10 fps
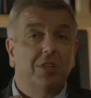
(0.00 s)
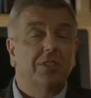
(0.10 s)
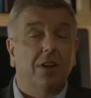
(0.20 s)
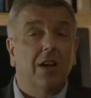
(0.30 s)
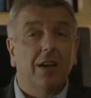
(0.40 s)

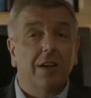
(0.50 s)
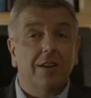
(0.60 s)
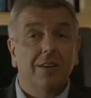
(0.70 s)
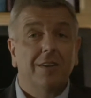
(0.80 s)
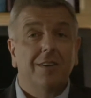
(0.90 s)
like
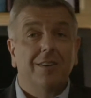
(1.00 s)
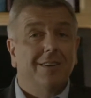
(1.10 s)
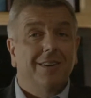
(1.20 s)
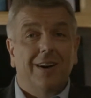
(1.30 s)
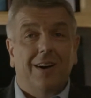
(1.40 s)

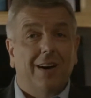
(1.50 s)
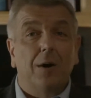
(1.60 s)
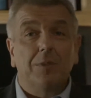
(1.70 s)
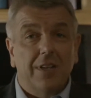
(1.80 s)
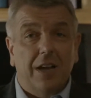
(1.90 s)

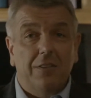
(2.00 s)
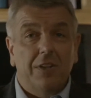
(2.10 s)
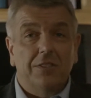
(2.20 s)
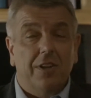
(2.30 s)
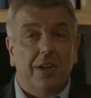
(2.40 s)
homicide
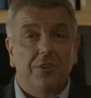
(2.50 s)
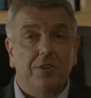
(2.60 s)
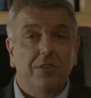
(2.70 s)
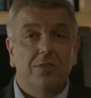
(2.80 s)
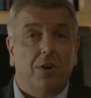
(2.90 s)
investigations
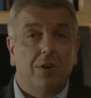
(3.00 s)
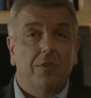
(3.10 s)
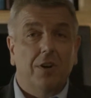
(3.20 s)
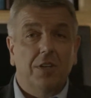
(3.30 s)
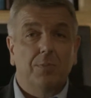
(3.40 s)
are a very
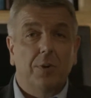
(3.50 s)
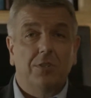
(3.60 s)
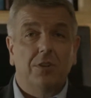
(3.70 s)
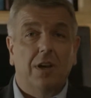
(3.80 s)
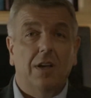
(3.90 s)

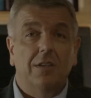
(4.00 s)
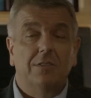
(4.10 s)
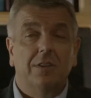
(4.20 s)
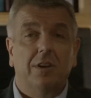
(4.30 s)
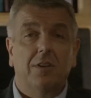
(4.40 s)
specialized area
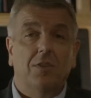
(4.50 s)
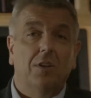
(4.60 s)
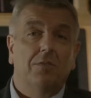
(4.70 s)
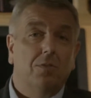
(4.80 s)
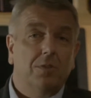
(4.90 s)
of law
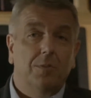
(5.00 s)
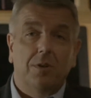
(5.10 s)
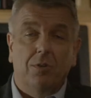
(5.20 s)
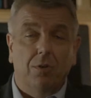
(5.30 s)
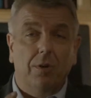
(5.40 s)
enforcement, or